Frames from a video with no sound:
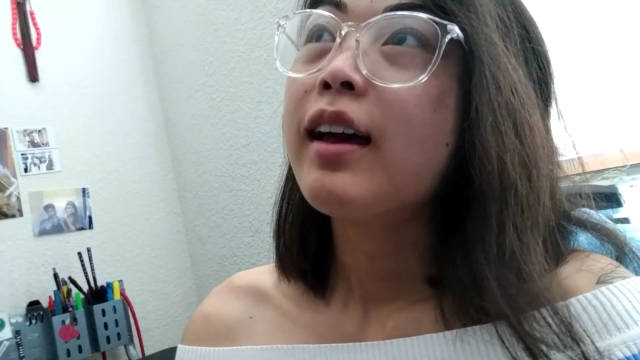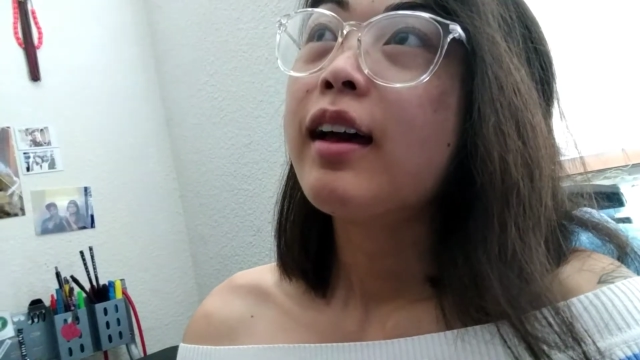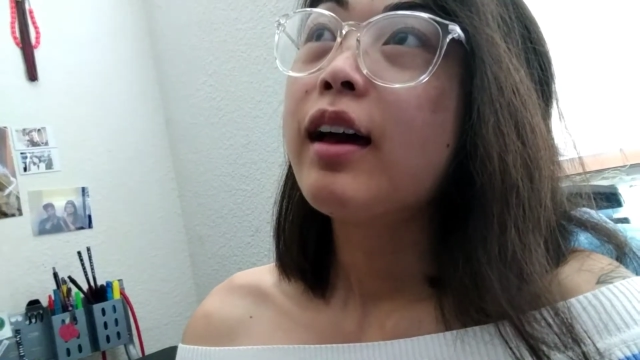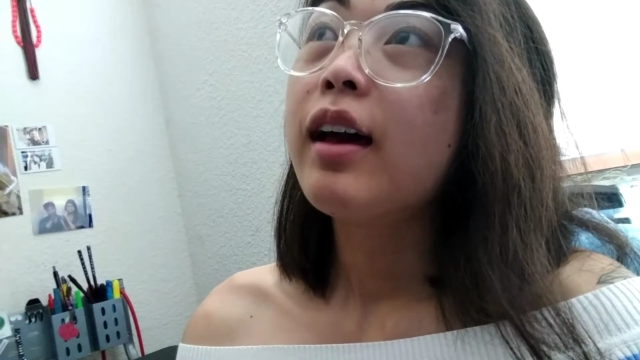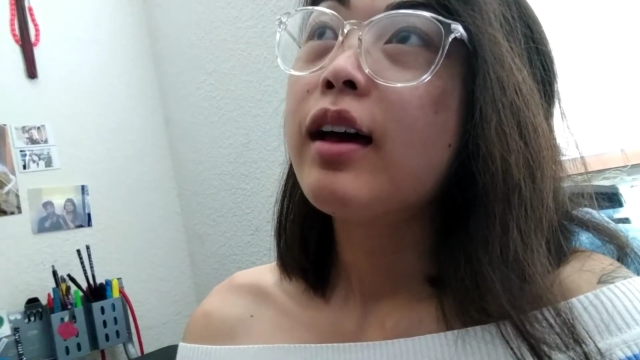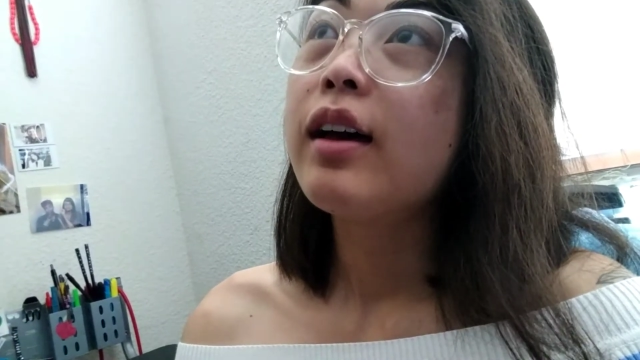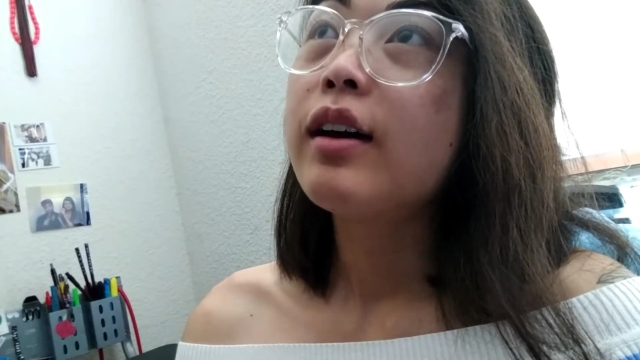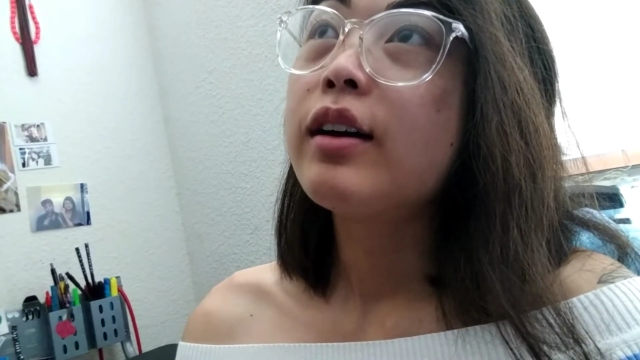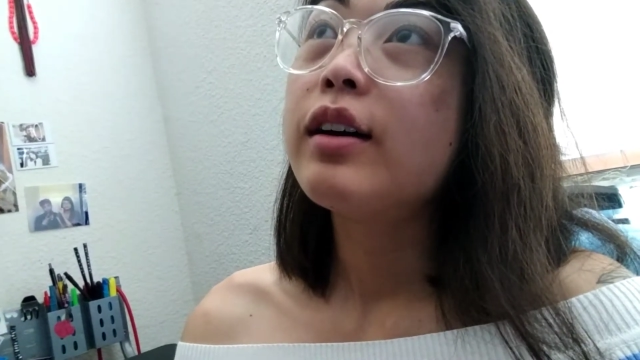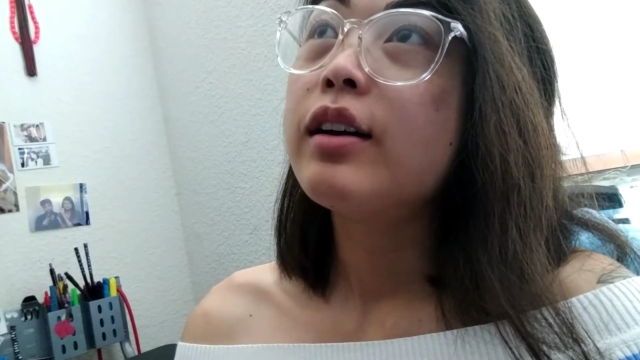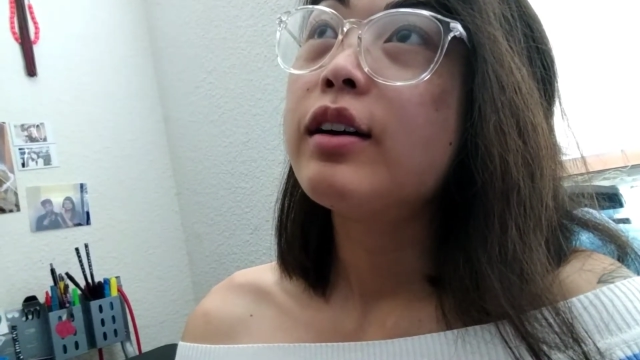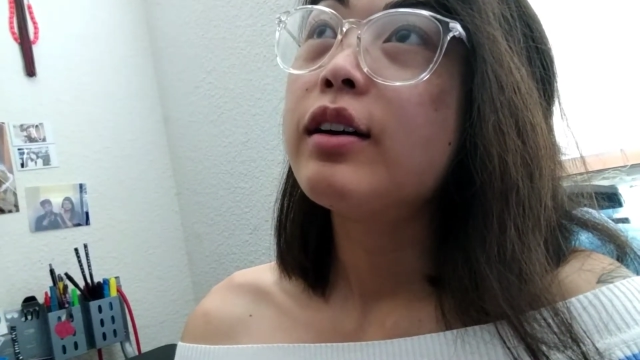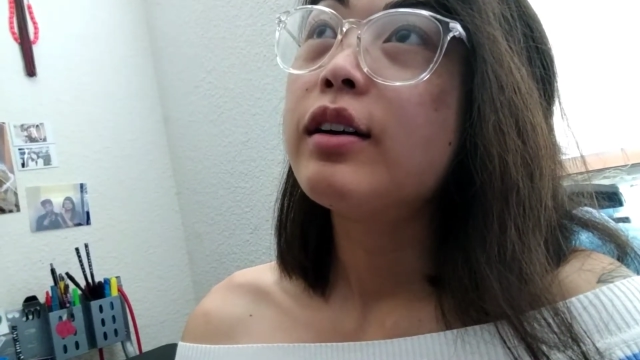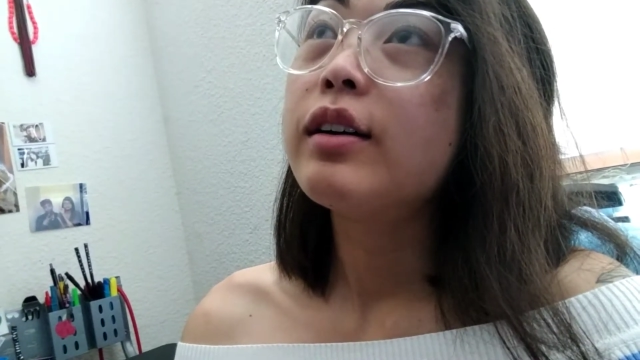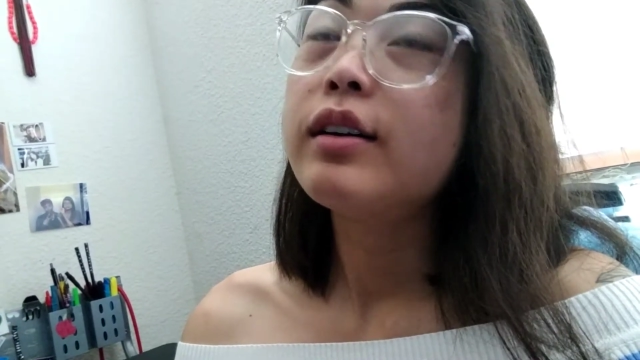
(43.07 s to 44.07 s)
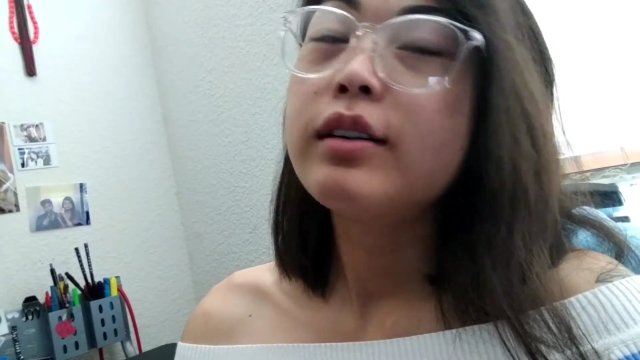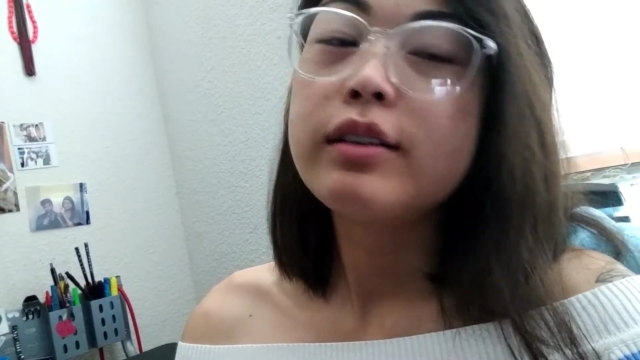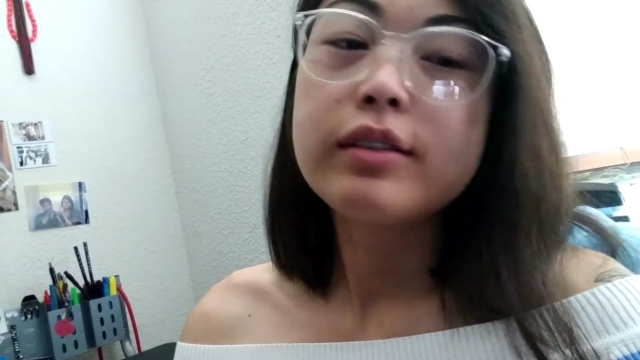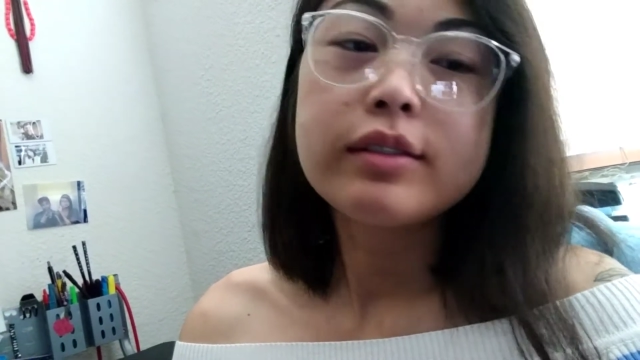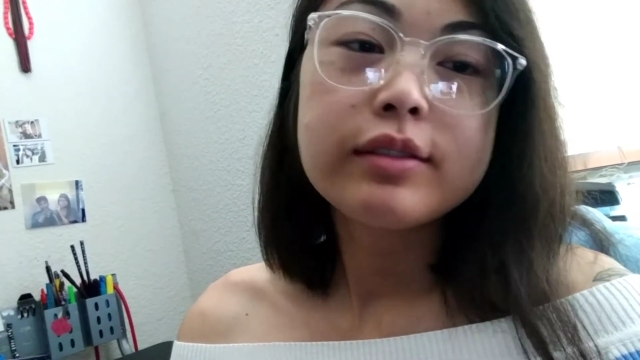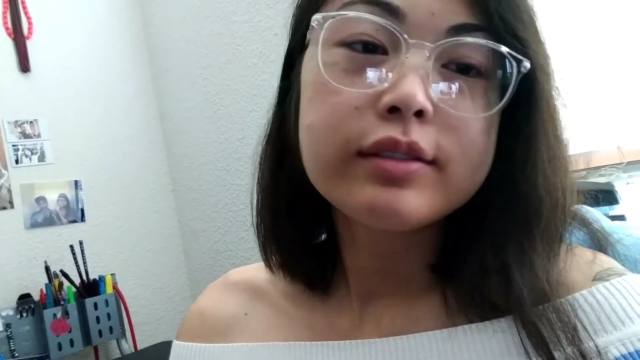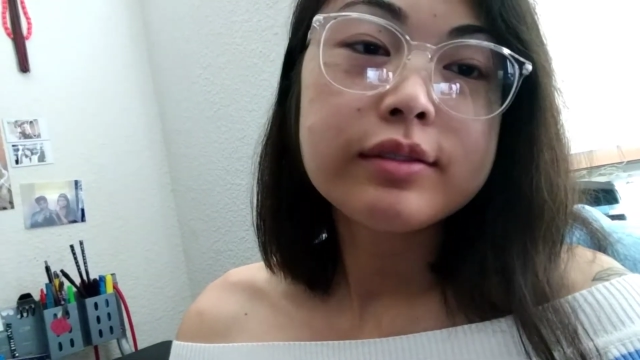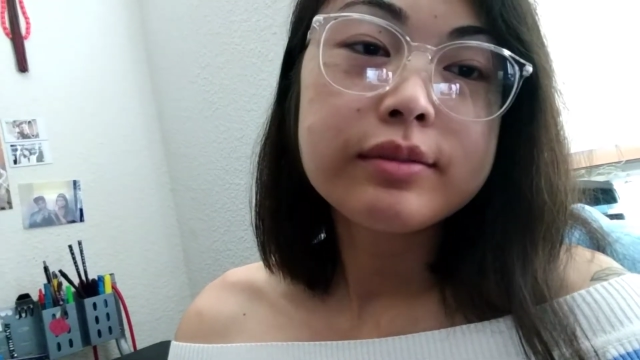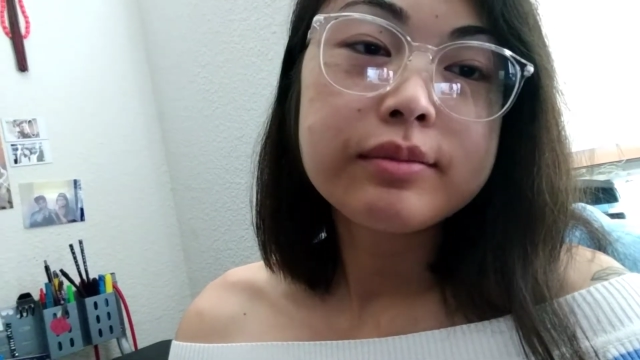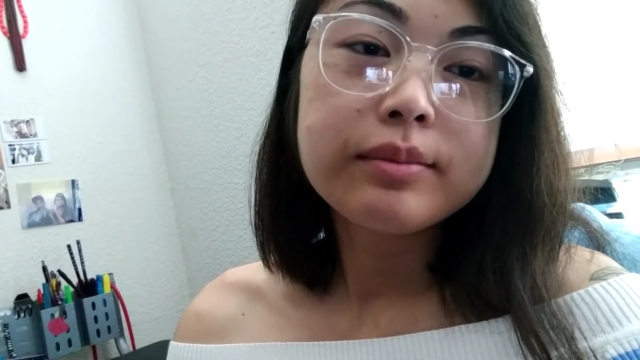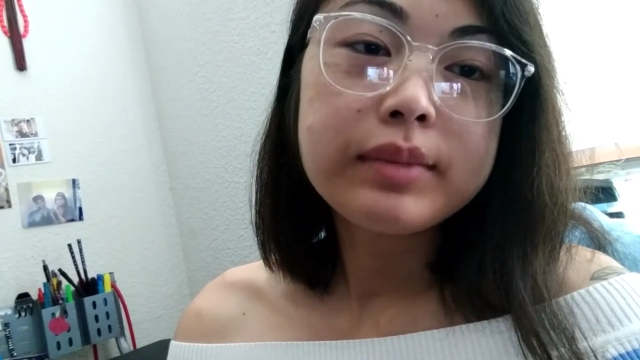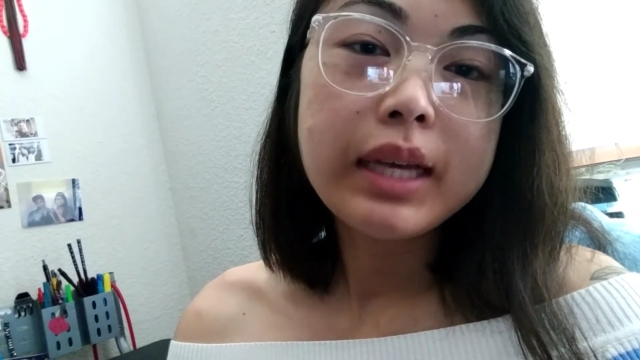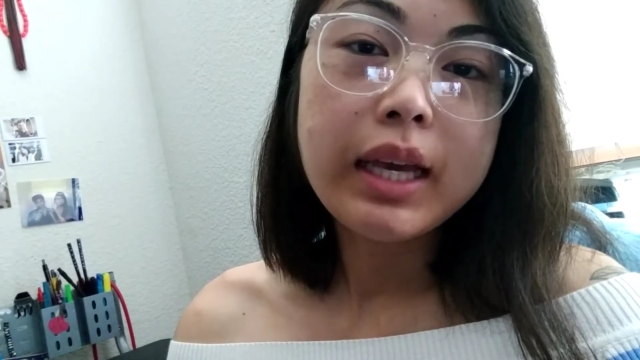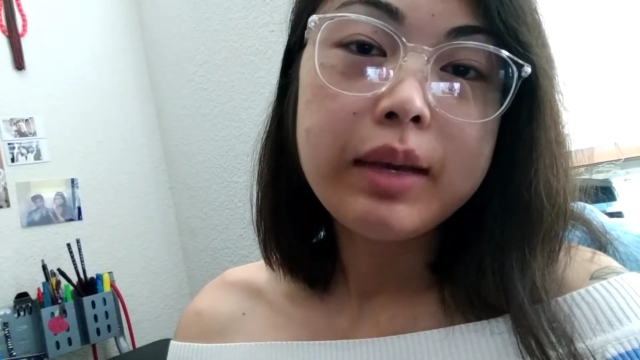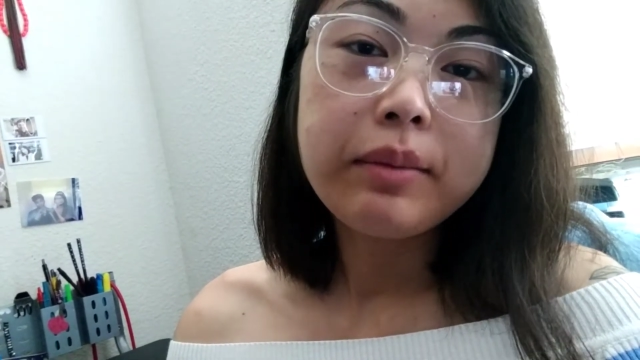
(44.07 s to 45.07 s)
Oh,
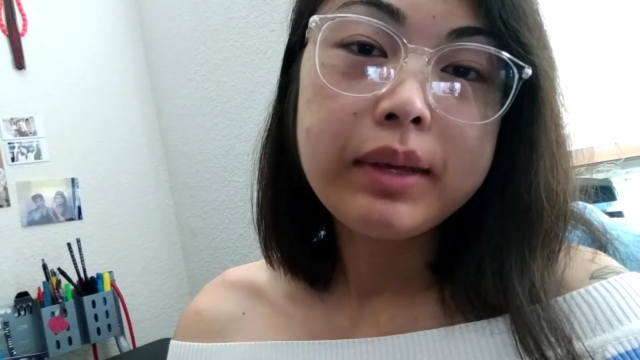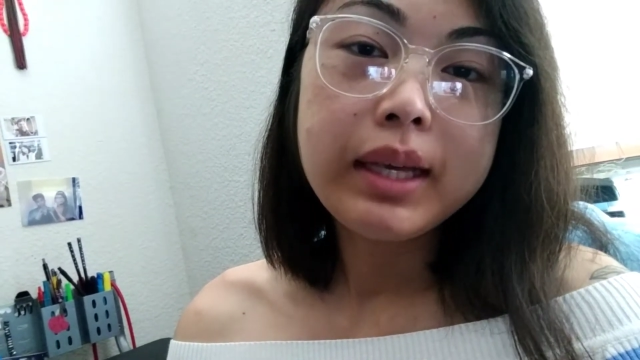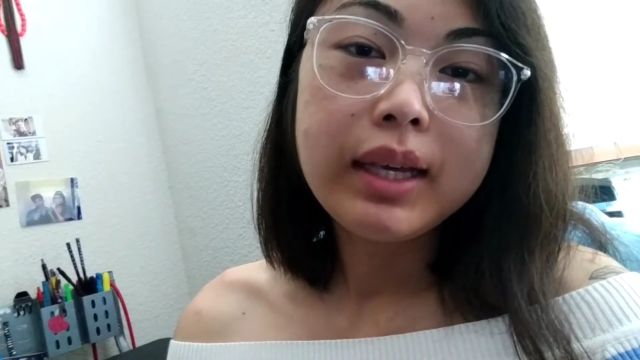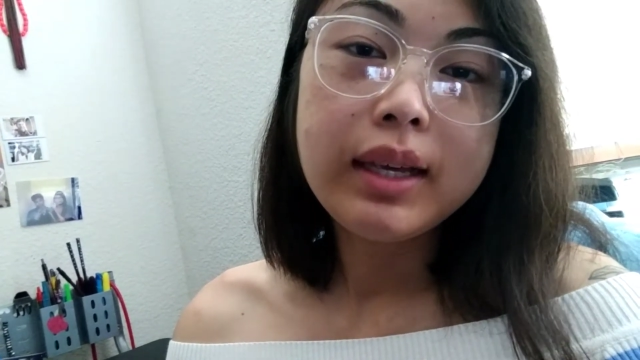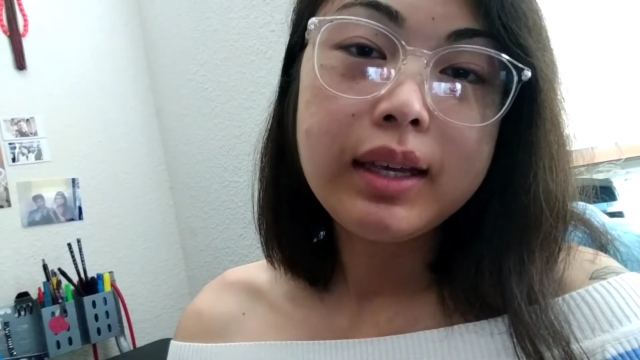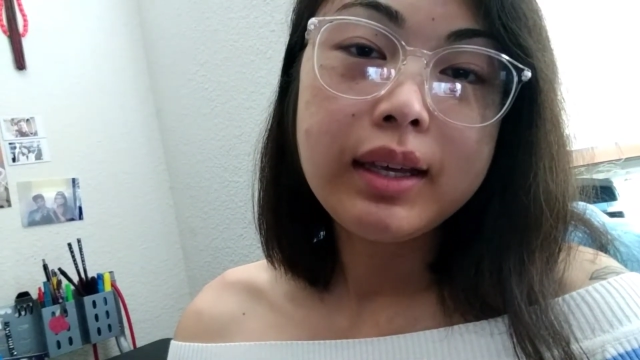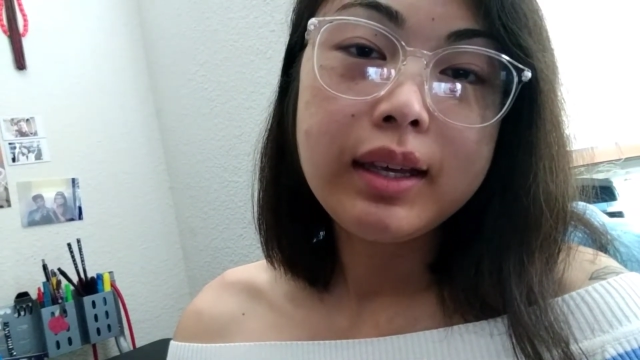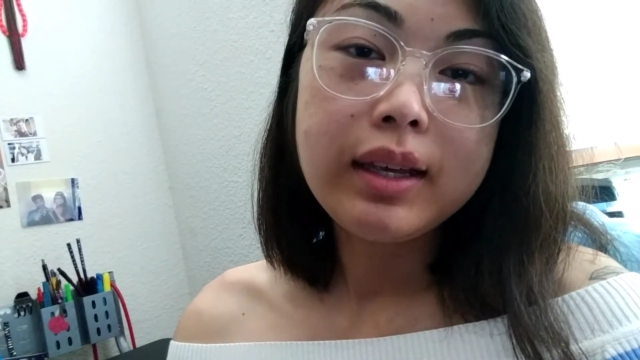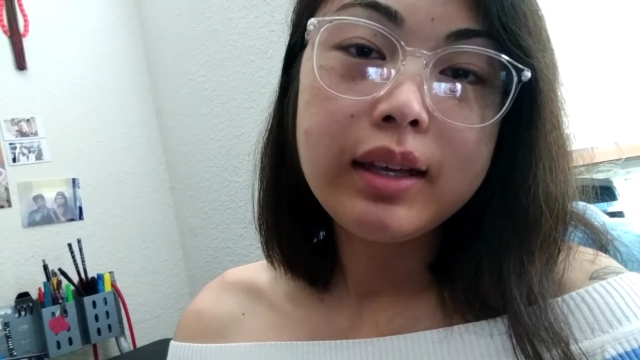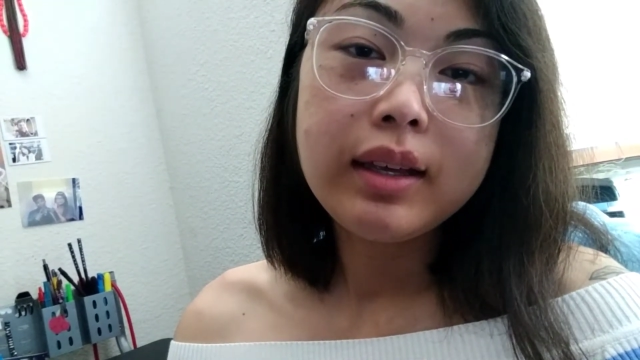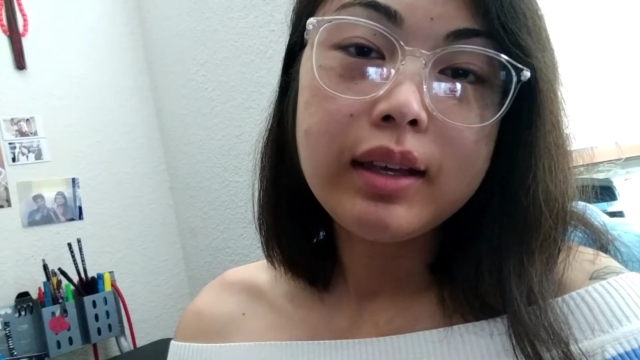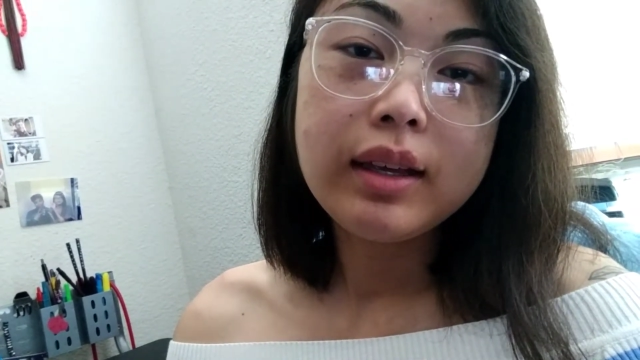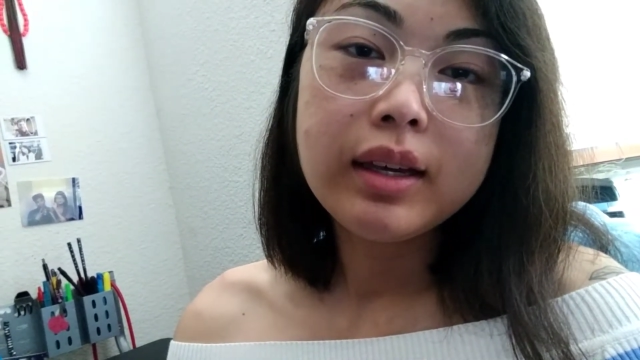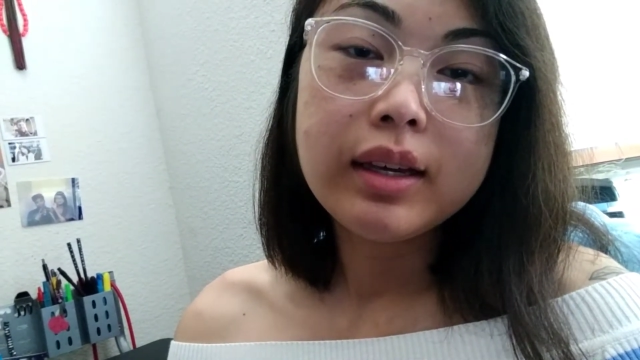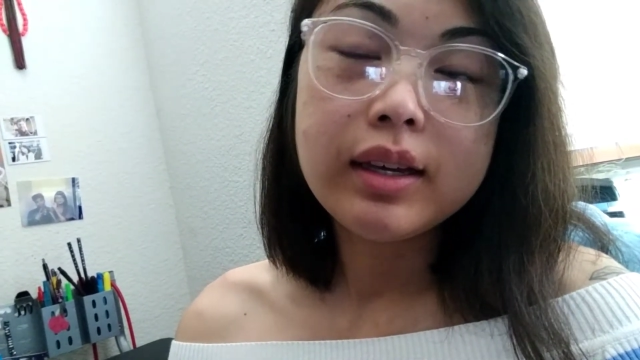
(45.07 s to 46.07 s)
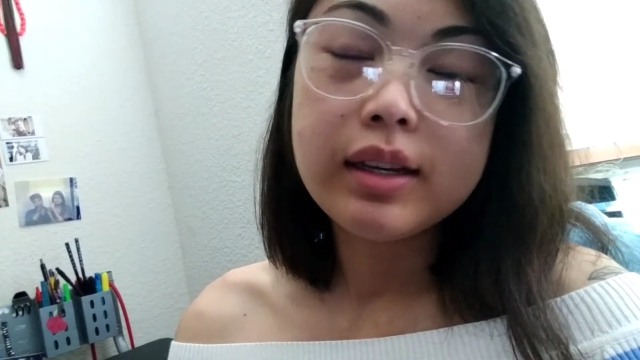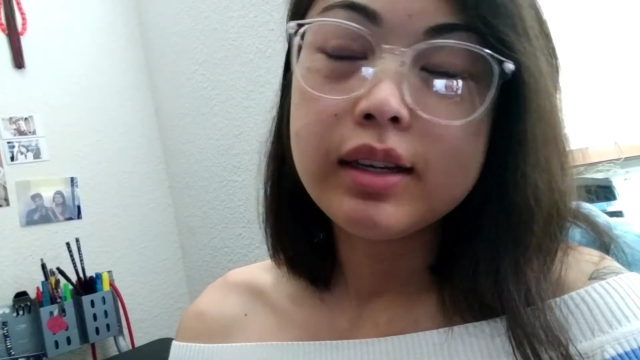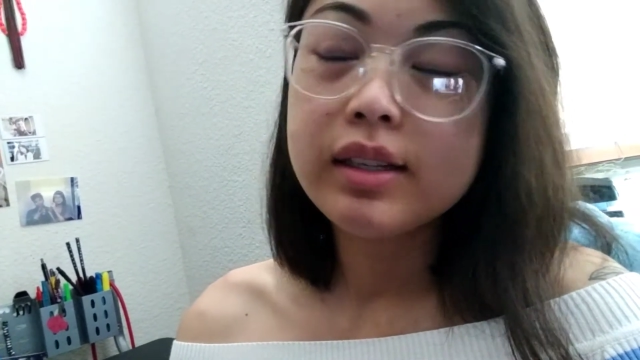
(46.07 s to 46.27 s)
baby.